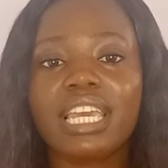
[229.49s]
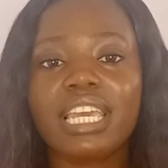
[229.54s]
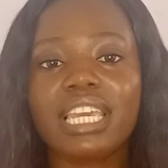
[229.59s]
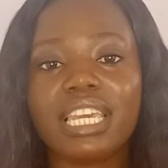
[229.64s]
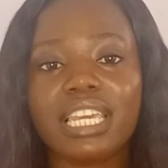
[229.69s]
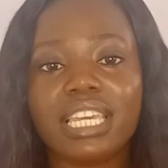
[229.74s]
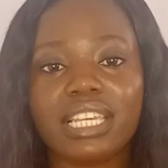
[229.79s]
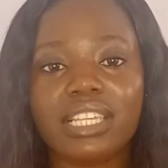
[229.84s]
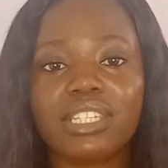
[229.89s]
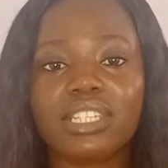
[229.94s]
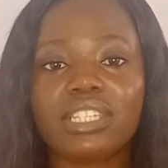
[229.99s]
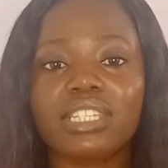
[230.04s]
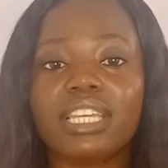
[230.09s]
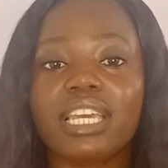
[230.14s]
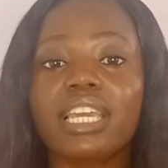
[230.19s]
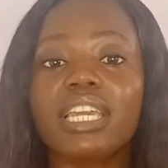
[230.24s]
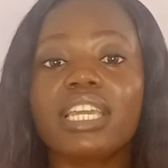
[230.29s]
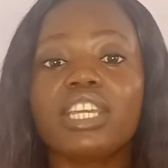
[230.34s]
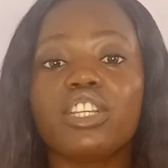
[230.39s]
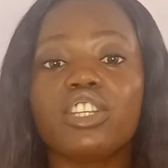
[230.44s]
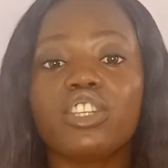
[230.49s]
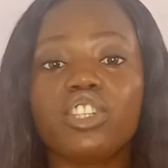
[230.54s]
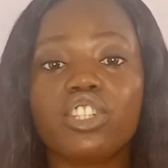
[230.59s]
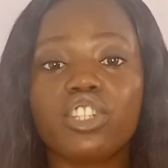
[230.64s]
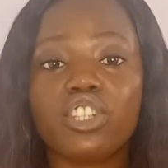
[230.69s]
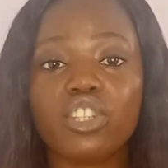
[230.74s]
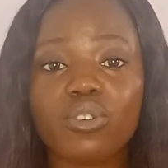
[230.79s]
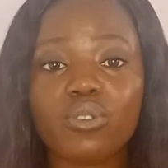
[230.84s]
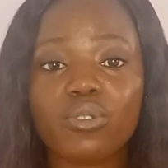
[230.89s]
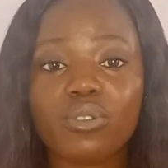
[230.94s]
is the
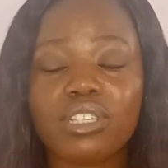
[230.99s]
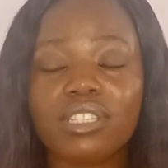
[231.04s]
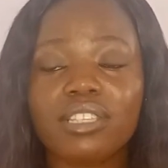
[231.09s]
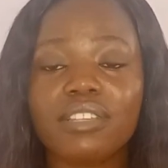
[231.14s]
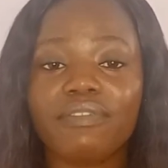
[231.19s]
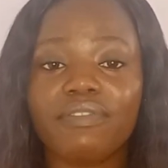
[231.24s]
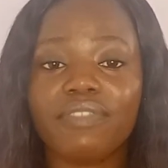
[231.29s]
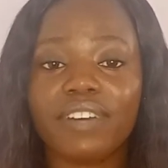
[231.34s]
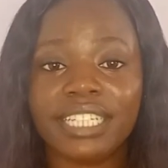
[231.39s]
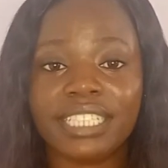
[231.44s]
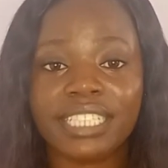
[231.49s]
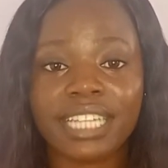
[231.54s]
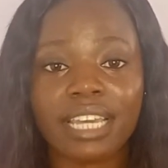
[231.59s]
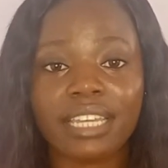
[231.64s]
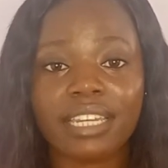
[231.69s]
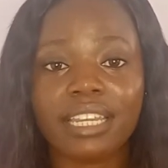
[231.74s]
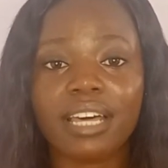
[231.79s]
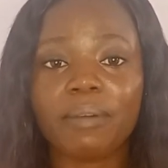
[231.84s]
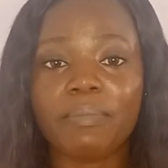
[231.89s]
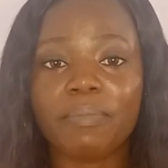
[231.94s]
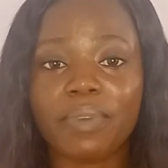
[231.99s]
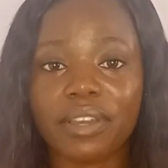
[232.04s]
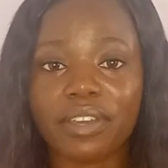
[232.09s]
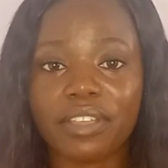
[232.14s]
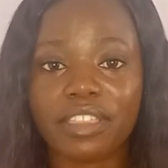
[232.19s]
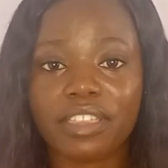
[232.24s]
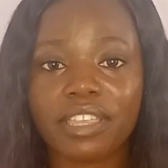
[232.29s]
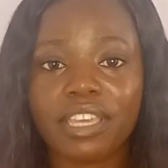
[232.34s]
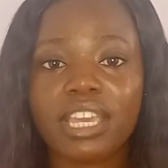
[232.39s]
induced vaginal birth.